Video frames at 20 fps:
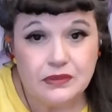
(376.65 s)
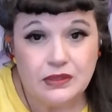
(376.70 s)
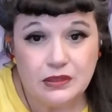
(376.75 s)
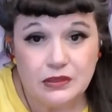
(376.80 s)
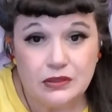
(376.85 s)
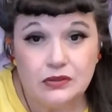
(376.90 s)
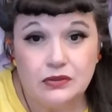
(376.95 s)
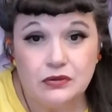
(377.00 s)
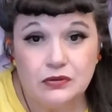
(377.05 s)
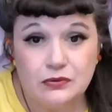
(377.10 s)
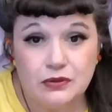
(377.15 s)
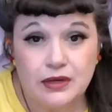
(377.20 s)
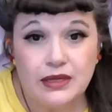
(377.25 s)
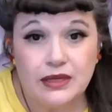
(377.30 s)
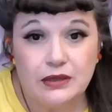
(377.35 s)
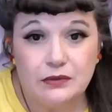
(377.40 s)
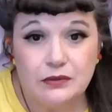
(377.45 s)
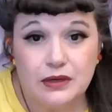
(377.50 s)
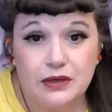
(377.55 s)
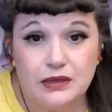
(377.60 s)
Great,
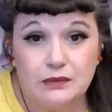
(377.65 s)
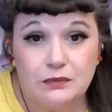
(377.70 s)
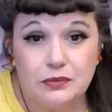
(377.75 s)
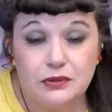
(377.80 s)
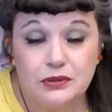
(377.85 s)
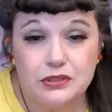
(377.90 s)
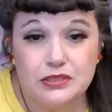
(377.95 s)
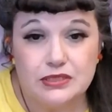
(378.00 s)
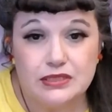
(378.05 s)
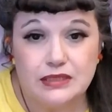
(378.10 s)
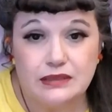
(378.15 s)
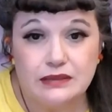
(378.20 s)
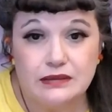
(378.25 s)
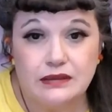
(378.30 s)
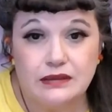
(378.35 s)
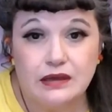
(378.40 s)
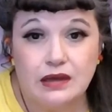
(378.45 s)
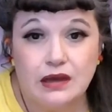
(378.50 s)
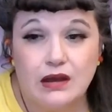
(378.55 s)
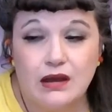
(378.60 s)
great person.
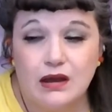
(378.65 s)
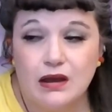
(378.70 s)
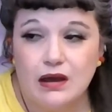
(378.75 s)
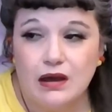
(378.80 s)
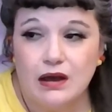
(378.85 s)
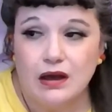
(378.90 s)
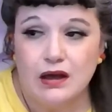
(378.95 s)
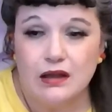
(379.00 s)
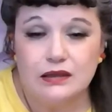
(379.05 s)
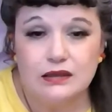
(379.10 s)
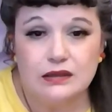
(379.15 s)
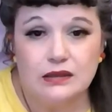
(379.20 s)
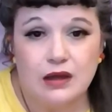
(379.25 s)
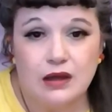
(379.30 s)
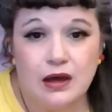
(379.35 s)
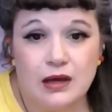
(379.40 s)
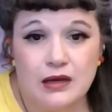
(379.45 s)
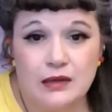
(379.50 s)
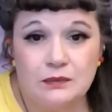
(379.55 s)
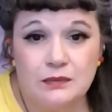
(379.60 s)
A
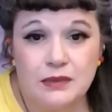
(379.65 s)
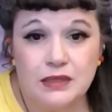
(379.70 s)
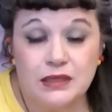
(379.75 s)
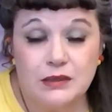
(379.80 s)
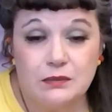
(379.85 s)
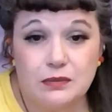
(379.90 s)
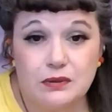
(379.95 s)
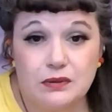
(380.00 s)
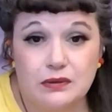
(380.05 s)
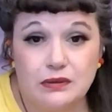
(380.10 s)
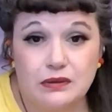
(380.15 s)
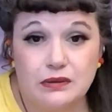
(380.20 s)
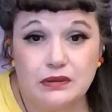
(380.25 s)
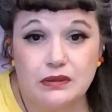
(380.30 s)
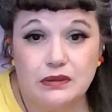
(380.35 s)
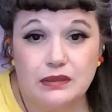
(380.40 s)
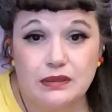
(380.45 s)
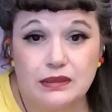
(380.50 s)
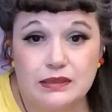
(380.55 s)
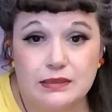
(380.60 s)
lot of people
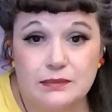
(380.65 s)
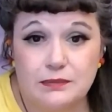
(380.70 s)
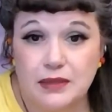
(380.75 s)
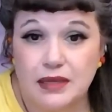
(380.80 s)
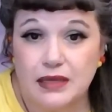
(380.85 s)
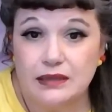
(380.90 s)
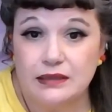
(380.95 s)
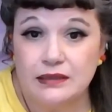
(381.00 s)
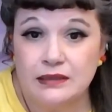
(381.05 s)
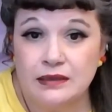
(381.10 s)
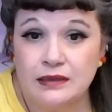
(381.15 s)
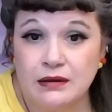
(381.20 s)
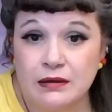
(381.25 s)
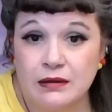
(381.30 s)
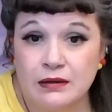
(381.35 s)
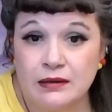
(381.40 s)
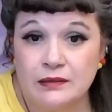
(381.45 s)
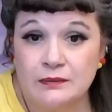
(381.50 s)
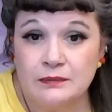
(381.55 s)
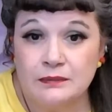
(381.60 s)
depended on
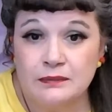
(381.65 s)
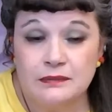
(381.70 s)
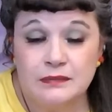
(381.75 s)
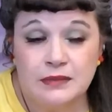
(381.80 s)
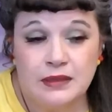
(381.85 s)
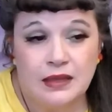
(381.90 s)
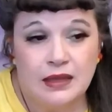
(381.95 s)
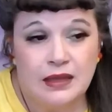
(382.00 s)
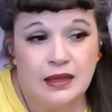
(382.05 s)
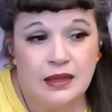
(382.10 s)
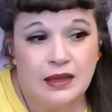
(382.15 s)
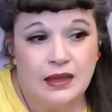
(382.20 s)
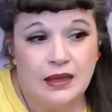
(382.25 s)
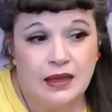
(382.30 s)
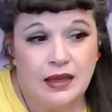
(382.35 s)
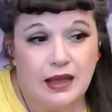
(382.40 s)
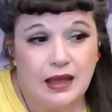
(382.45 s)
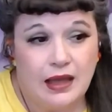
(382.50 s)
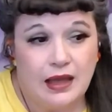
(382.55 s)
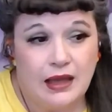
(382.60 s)
him
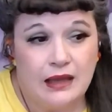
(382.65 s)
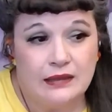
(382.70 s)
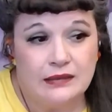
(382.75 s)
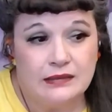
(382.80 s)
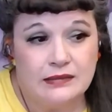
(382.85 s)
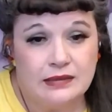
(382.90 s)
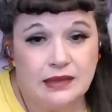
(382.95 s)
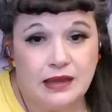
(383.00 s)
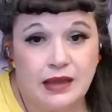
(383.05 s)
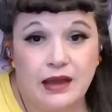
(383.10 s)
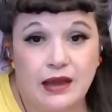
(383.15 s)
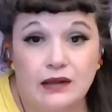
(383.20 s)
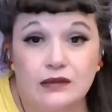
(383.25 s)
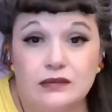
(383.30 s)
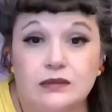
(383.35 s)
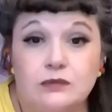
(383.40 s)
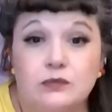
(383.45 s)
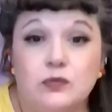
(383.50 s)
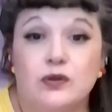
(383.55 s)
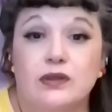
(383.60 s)
and held
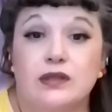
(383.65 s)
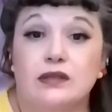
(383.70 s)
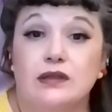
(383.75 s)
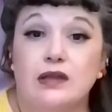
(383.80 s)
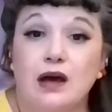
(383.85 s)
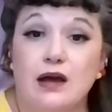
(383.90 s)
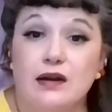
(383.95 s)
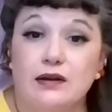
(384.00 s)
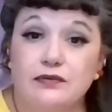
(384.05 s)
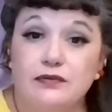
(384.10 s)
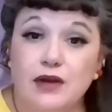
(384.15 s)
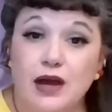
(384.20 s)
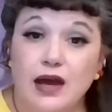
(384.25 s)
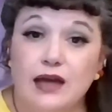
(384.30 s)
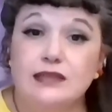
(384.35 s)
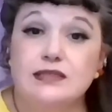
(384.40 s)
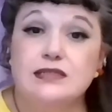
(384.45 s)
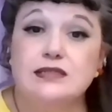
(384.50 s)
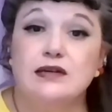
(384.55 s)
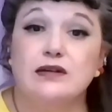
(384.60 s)
him with a lot of high
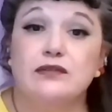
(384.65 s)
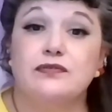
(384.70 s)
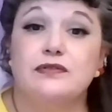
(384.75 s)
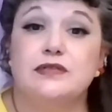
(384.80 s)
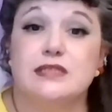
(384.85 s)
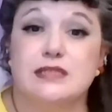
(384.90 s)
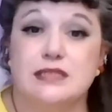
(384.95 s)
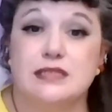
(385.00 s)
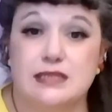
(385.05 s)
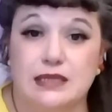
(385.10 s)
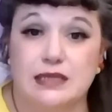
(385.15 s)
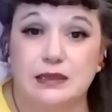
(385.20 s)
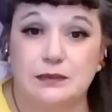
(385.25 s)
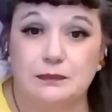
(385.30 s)
self-esteem.